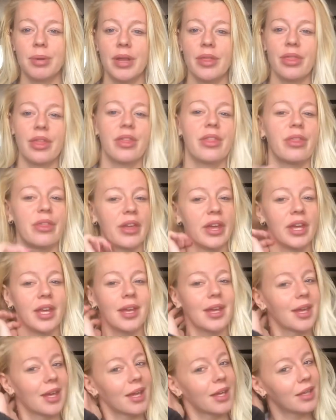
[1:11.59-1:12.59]
but the
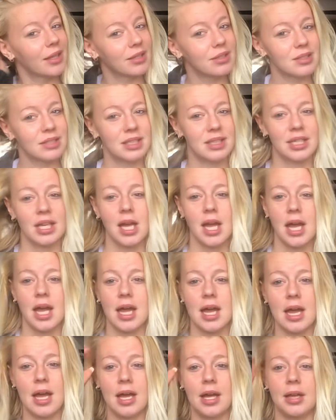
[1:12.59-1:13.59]
thing is,
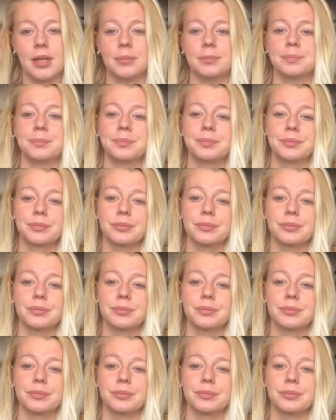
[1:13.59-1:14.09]
one,